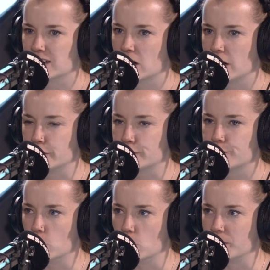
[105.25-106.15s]
kind of
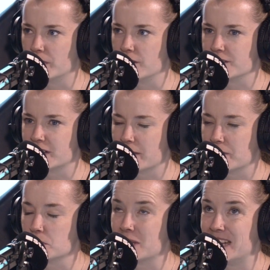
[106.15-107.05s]
form, there is an
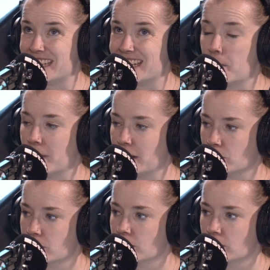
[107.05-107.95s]
inevitability
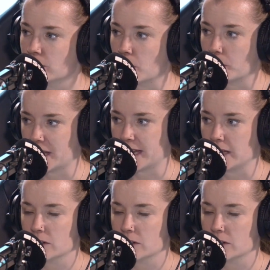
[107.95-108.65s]
about her play.